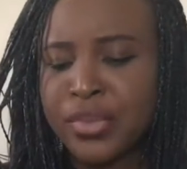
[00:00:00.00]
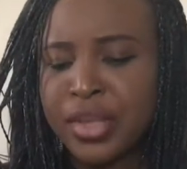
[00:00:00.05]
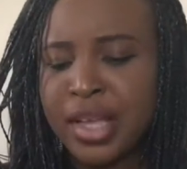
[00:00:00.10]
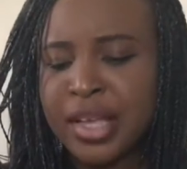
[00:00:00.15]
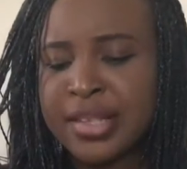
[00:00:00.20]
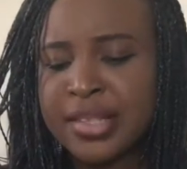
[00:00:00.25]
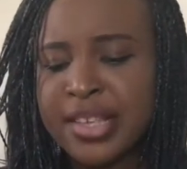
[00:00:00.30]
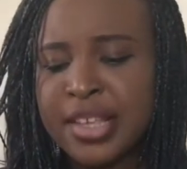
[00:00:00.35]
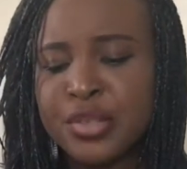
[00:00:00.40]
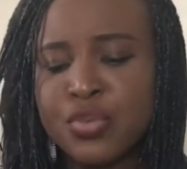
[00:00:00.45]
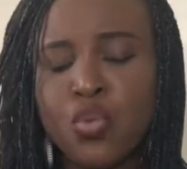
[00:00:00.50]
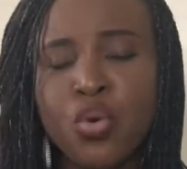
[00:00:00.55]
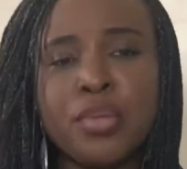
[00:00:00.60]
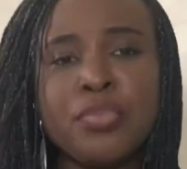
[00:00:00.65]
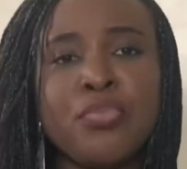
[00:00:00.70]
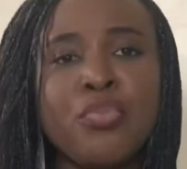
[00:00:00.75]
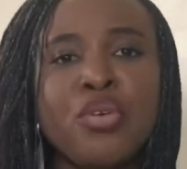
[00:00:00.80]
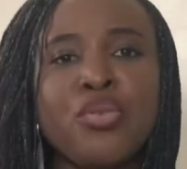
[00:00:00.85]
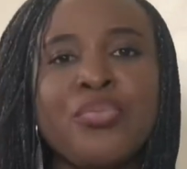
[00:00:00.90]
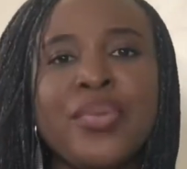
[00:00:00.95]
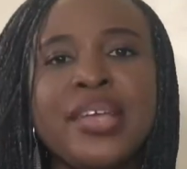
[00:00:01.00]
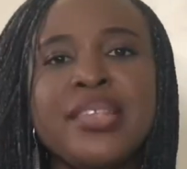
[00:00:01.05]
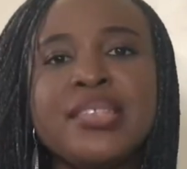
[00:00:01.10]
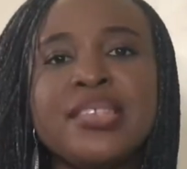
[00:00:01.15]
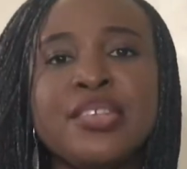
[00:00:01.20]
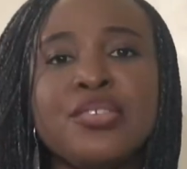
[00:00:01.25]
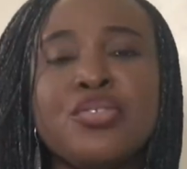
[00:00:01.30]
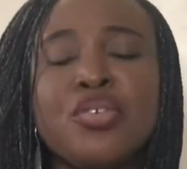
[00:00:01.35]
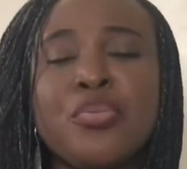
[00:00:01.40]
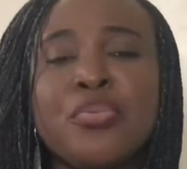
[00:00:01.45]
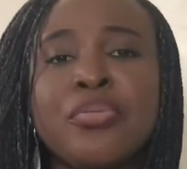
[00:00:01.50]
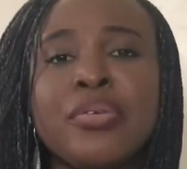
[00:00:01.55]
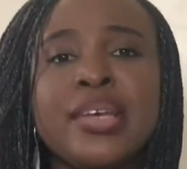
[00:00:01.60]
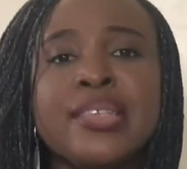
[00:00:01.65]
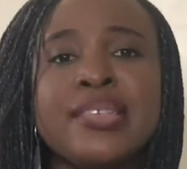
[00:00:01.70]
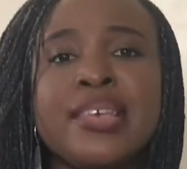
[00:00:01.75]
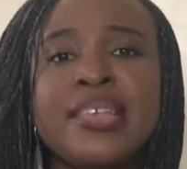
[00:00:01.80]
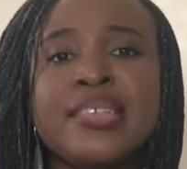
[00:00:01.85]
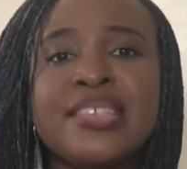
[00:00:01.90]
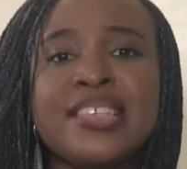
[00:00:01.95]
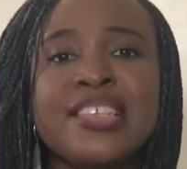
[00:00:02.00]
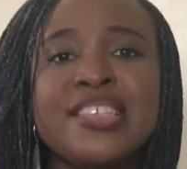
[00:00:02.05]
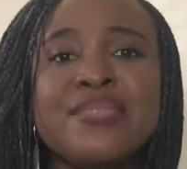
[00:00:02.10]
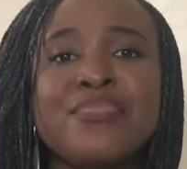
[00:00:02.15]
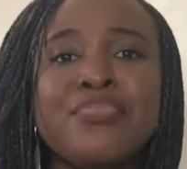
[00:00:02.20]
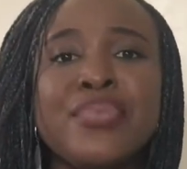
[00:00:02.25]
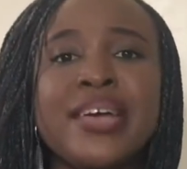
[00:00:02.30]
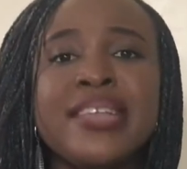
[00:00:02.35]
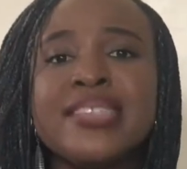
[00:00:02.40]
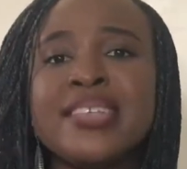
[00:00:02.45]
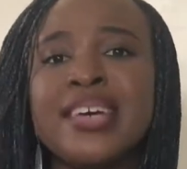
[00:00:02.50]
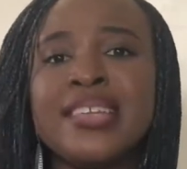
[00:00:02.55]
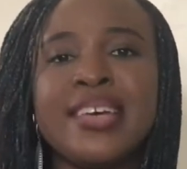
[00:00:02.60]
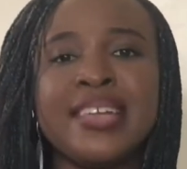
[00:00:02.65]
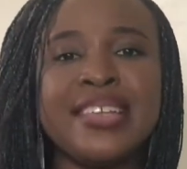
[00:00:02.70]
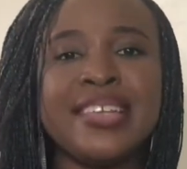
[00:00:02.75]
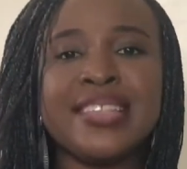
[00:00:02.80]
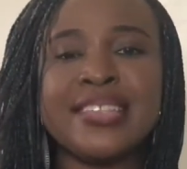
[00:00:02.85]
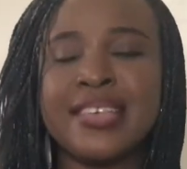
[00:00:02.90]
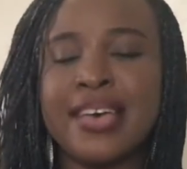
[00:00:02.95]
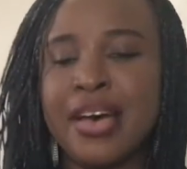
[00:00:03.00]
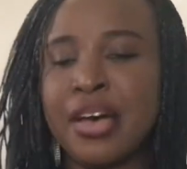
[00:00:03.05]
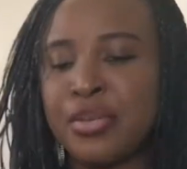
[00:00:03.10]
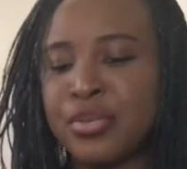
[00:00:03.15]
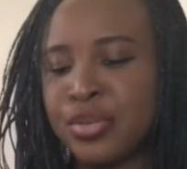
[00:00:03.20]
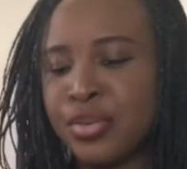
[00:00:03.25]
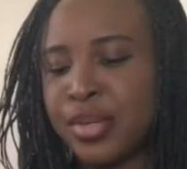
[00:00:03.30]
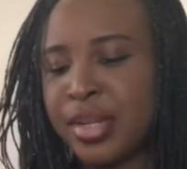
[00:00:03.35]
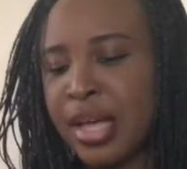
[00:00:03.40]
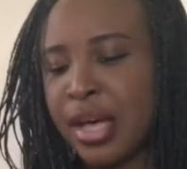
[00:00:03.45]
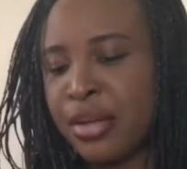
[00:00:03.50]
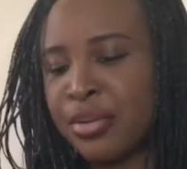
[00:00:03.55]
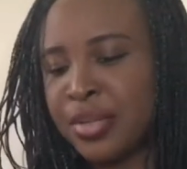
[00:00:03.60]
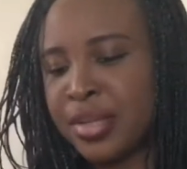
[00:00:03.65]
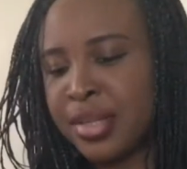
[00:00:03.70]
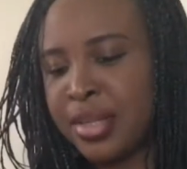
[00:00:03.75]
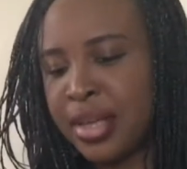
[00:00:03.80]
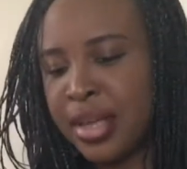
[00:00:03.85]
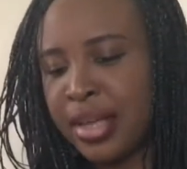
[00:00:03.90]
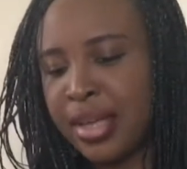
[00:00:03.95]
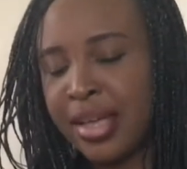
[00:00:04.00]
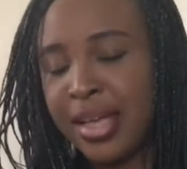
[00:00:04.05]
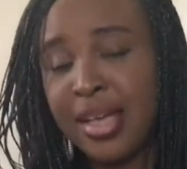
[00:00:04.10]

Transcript: It says, One moment in your presence is better than a thousand out there.